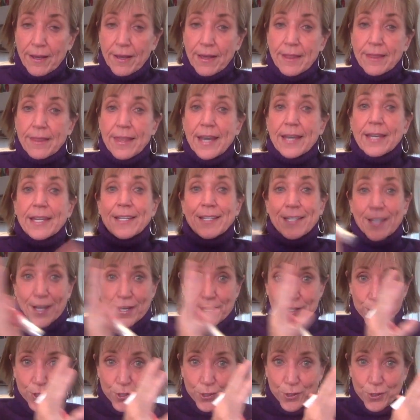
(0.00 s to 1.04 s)
than he
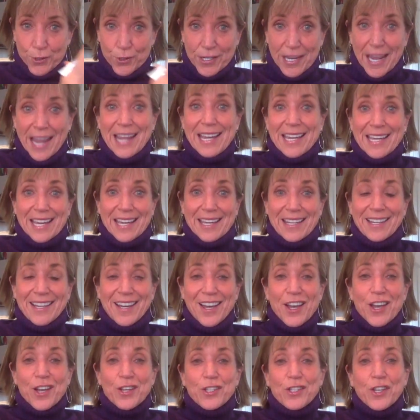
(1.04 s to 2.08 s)
does to take it.
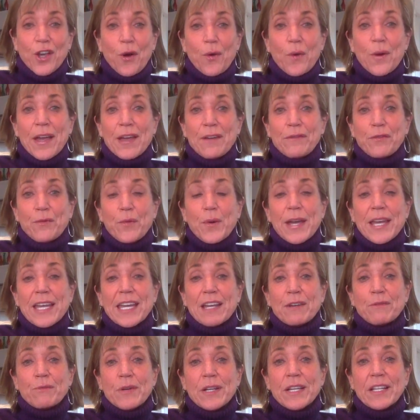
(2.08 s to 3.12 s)
So if we
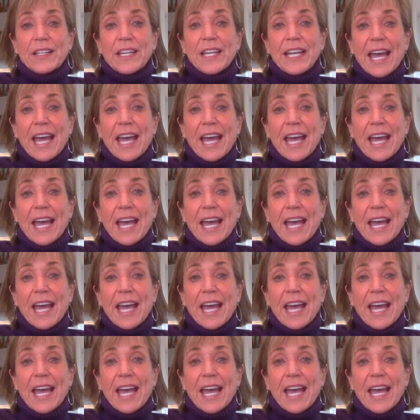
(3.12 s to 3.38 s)
can really